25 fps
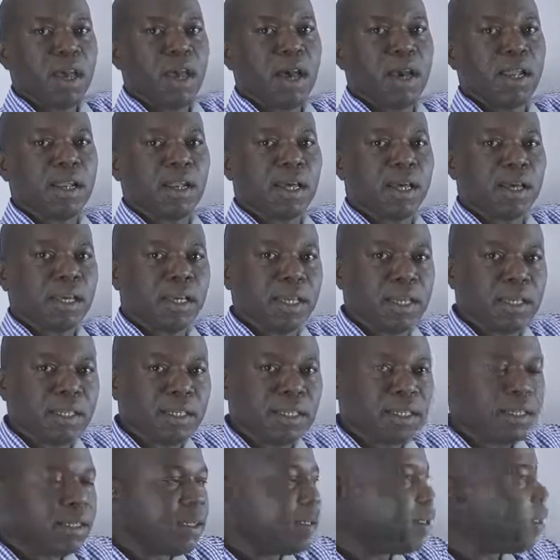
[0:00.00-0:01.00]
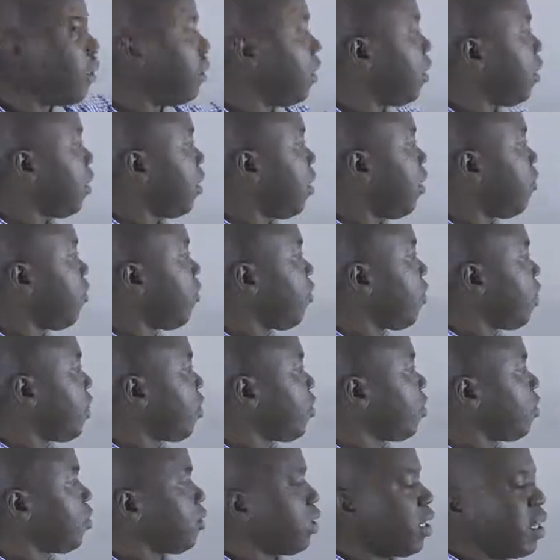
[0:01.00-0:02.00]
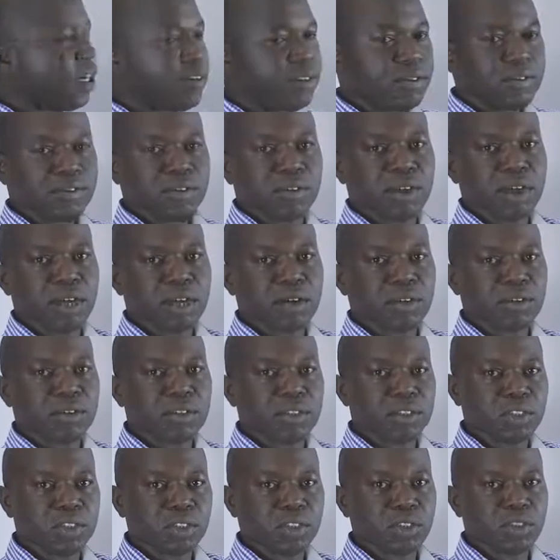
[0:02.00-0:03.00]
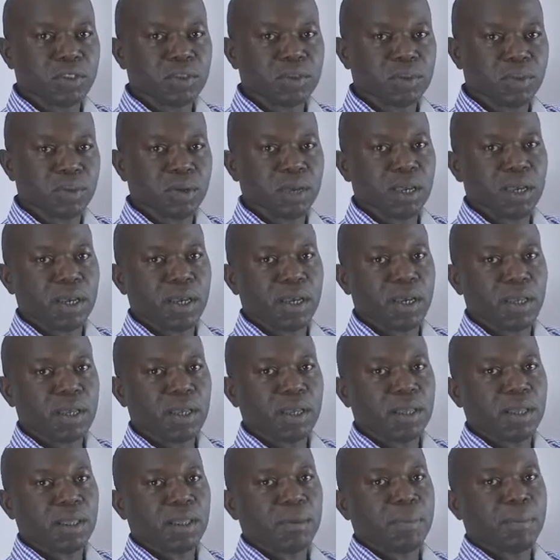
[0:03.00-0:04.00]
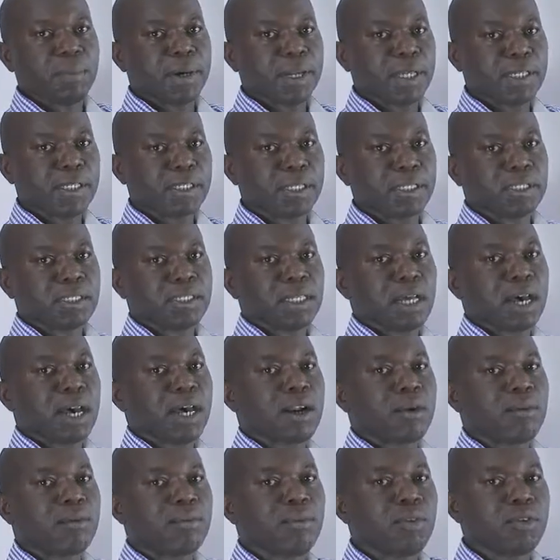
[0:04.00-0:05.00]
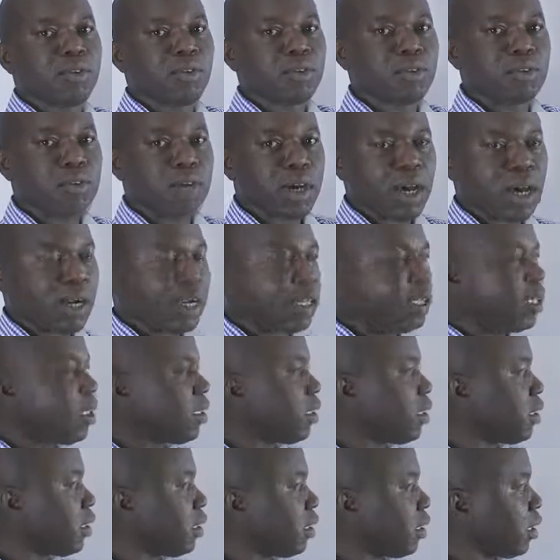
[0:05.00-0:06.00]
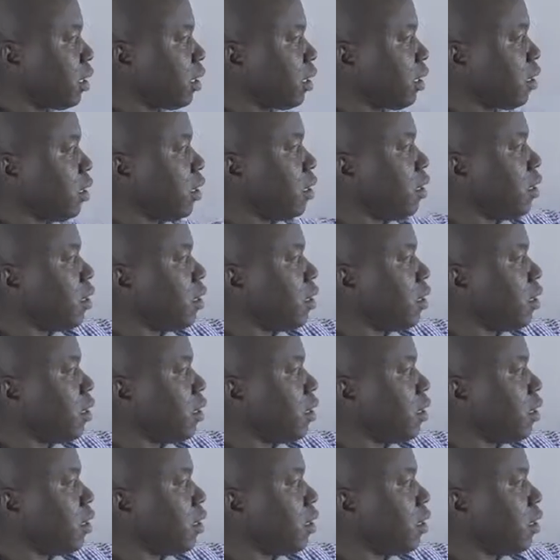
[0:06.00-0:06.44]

And again, if you are going to have a condition where parasites are increasing,